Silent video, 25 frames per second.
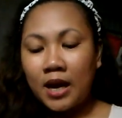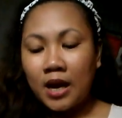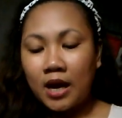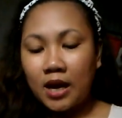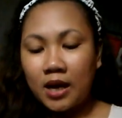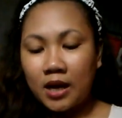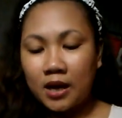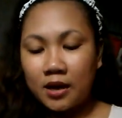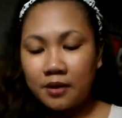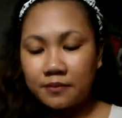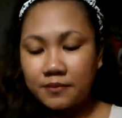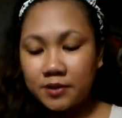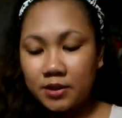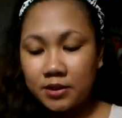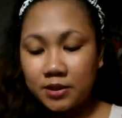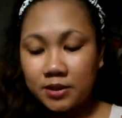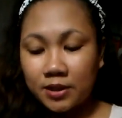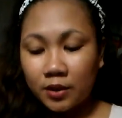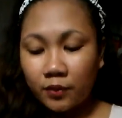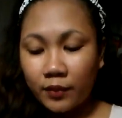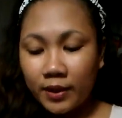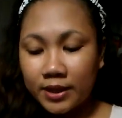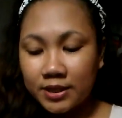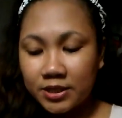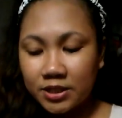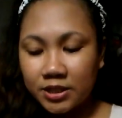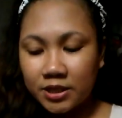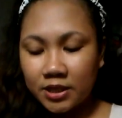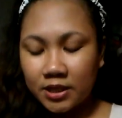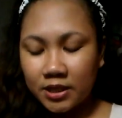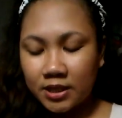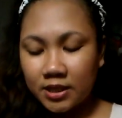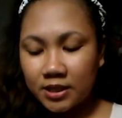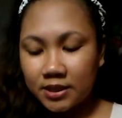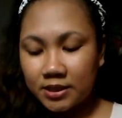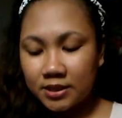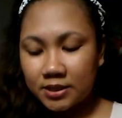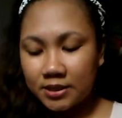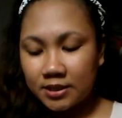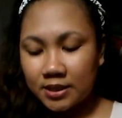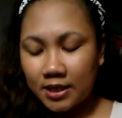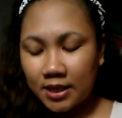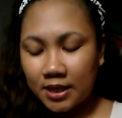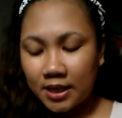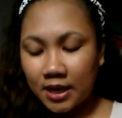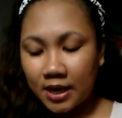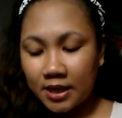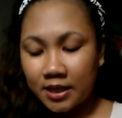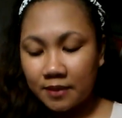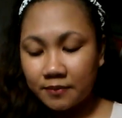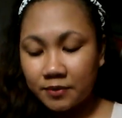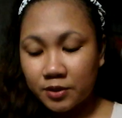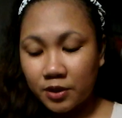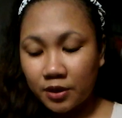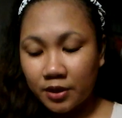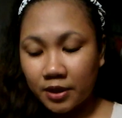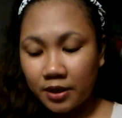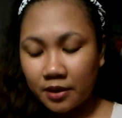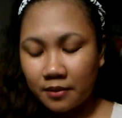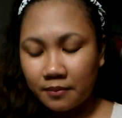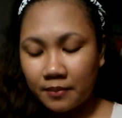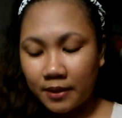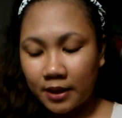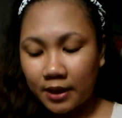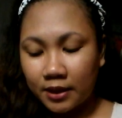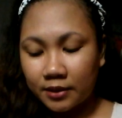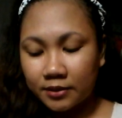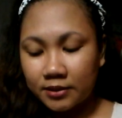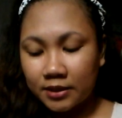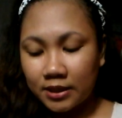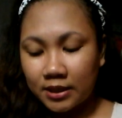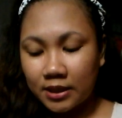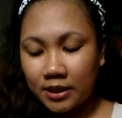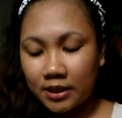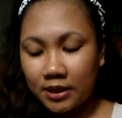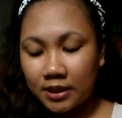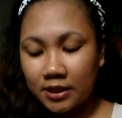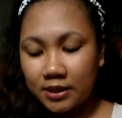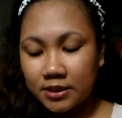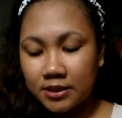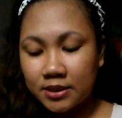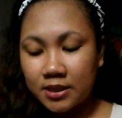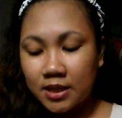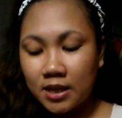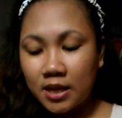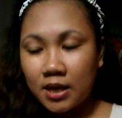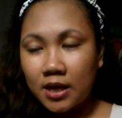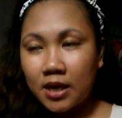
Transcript: um, the, the questions that i am talking about is